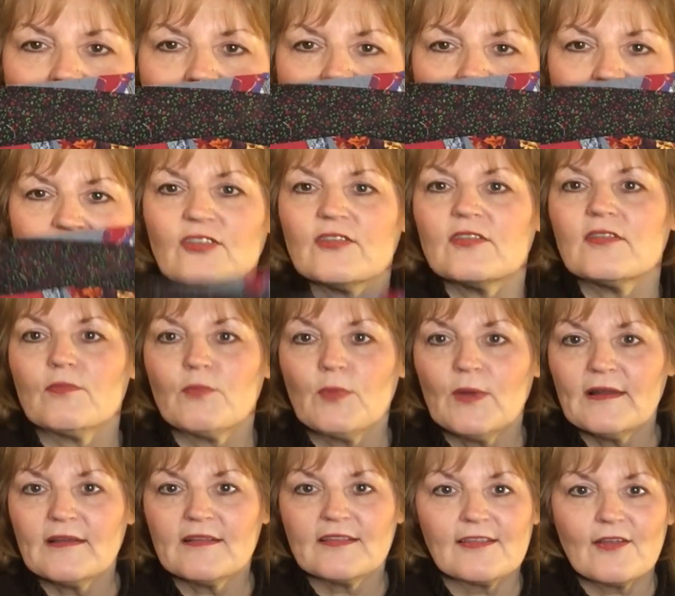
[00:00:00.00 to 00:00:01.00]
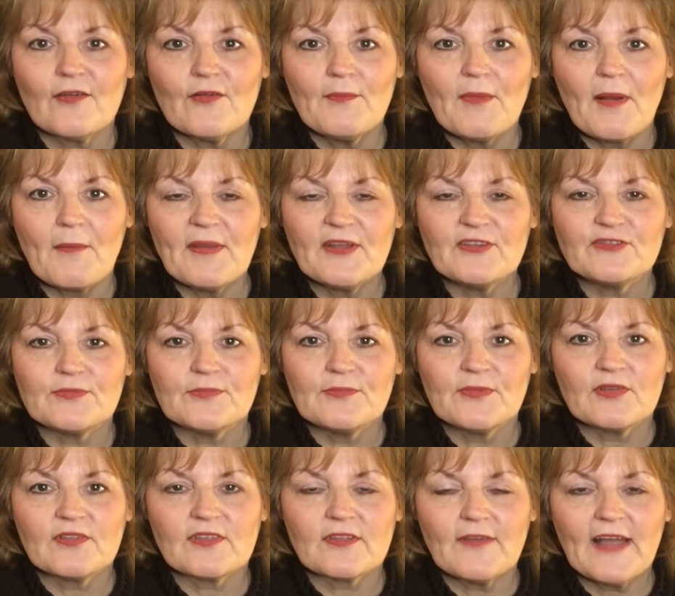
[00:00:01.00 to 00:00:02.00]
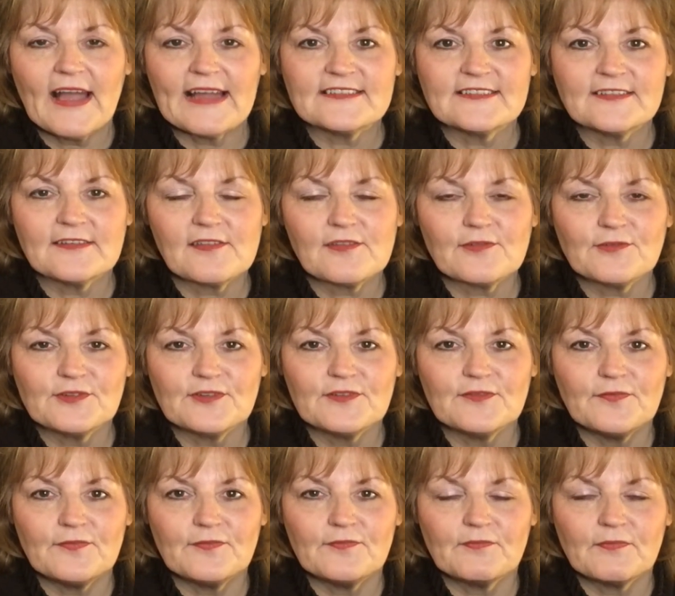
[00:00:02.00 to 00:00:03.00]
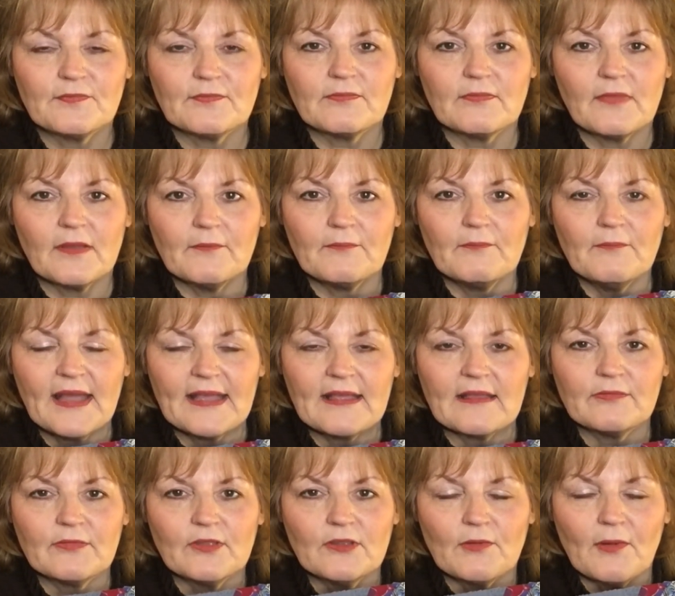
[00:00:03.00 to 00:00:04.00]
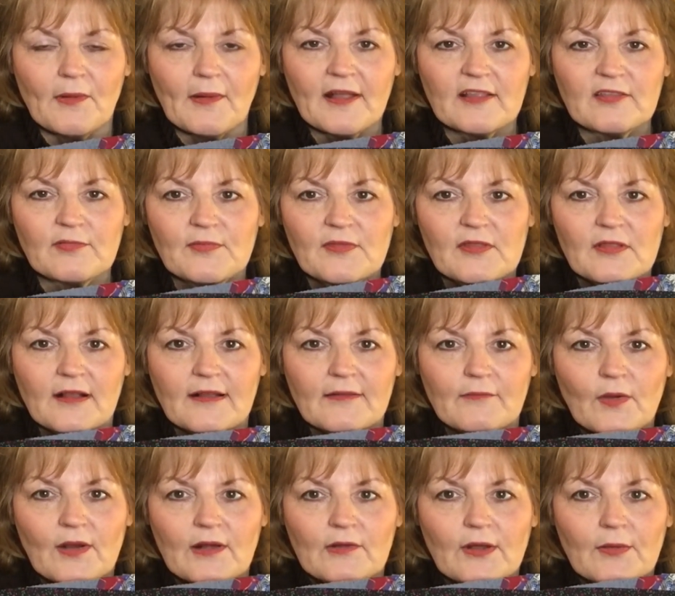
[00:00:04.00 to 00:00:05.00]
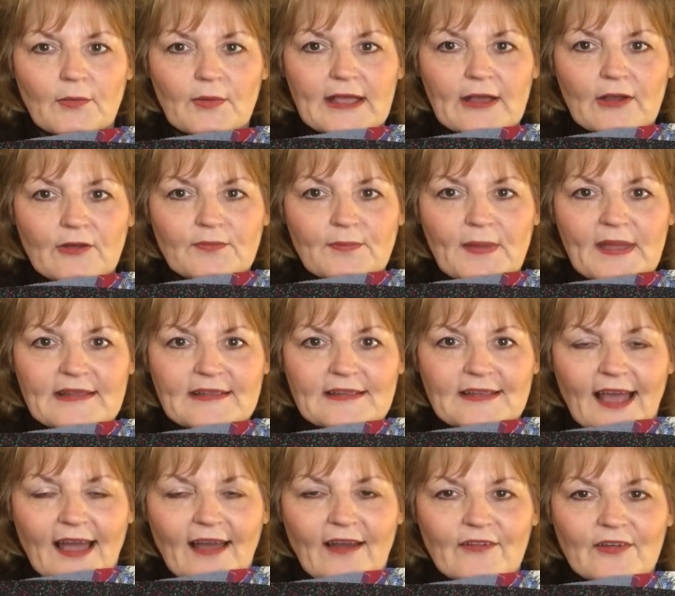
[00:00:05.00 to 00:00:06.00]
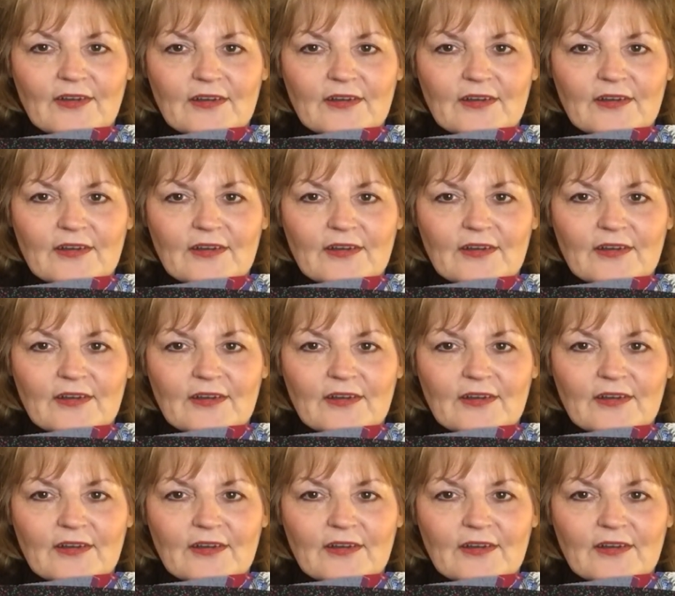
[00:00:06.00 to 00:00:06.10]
it's just as well I sew in my bedroom because I've had to sort of make, you know, my husband's like, well, can we go to bed now?